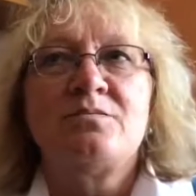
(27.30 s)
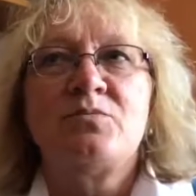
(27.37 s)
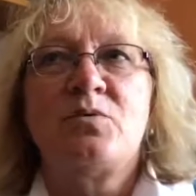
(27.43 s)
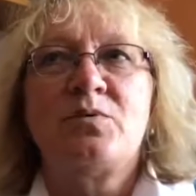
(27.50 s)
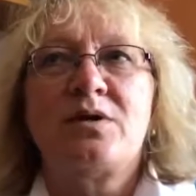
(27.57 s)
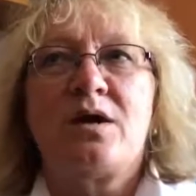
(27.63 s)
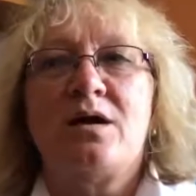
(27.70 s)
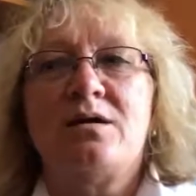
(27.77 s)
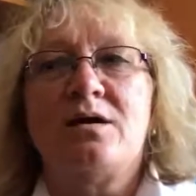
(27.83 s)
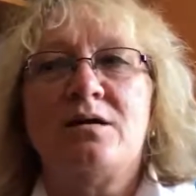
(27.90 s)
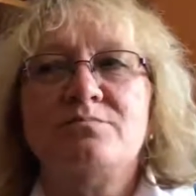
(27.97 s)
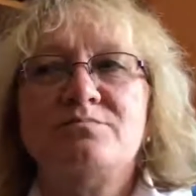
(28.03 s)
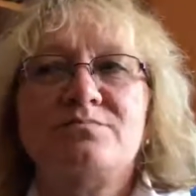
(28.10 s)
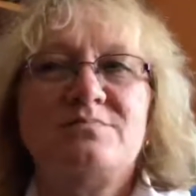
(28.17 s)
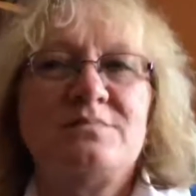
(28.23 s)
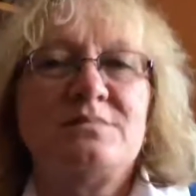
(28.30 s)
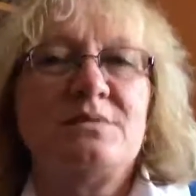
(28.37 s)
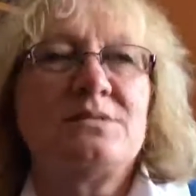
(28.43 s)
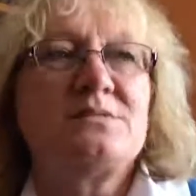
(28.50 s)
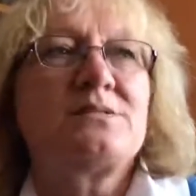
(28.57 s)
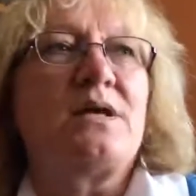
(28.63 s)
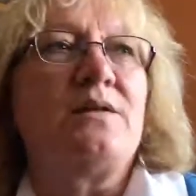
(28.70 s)
Well, we. Uh,
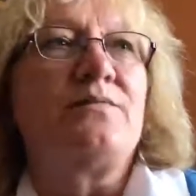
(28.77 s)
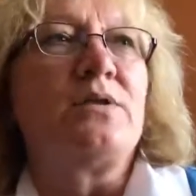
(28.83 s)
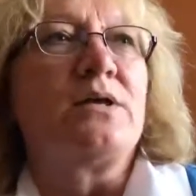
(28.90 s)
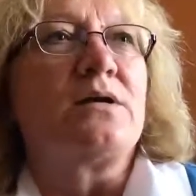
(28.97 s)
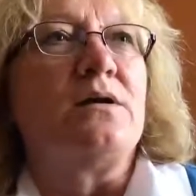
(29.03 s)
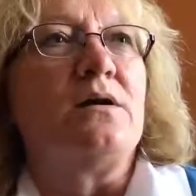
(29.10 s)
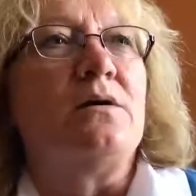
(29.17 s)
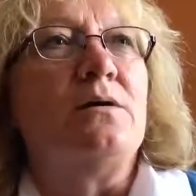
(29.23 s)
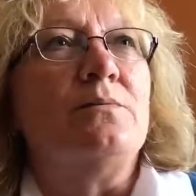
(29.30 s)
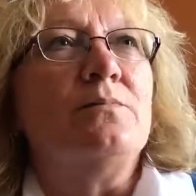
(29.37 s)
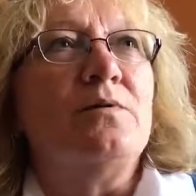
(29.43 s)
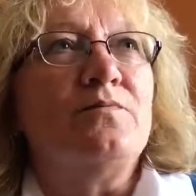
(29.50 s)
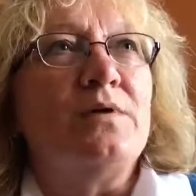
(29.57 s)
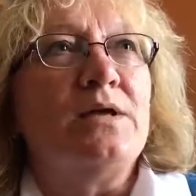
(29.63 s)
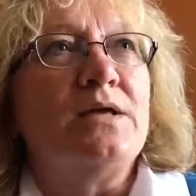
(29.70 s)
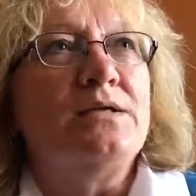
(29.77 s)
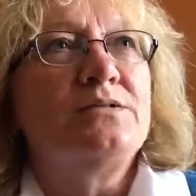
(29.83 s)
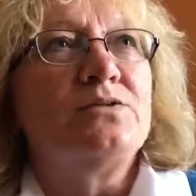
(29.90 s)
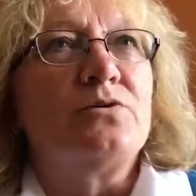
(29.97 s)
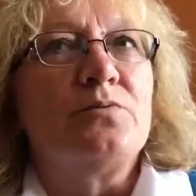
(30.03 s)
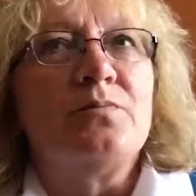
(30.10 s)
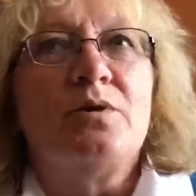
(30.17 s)
it's kind of like a, um, a, vague
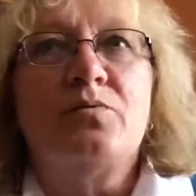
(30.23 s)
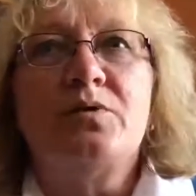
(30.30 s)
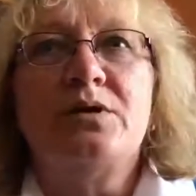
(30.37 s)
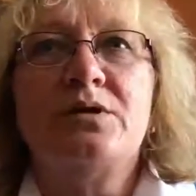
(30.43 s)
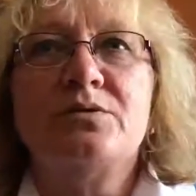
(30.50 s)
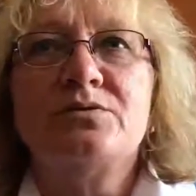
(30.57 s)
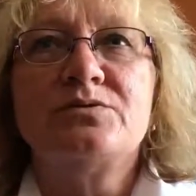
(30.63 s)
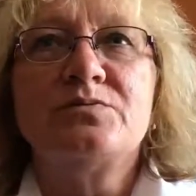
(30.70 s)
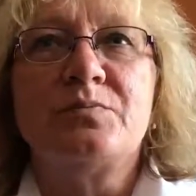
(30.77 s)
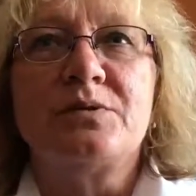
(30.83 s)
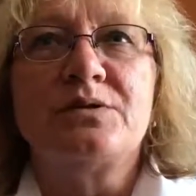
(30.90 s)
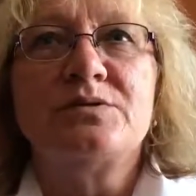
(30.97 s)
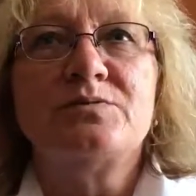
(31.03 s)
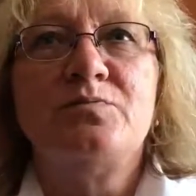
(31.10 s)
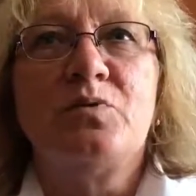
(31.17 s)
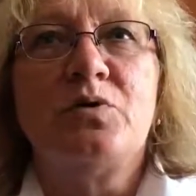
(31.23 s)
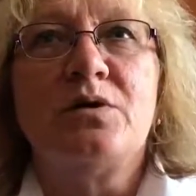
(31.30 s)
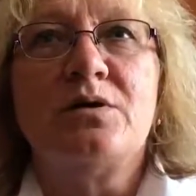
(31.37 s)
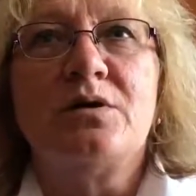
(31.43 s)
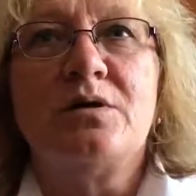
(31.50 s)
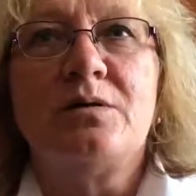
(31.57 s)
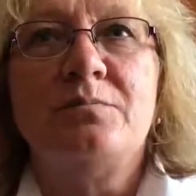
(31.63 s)
term that we use, but it's
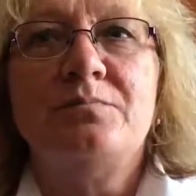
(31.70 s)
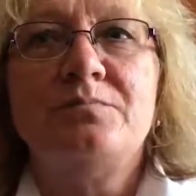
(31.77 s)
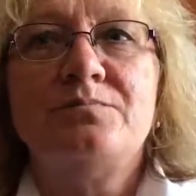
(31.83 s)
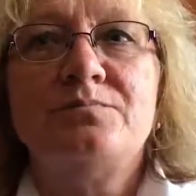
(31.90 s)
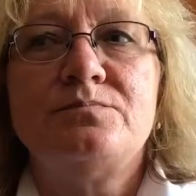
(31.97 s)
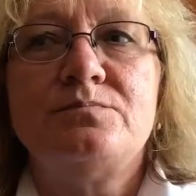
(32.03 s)
more um,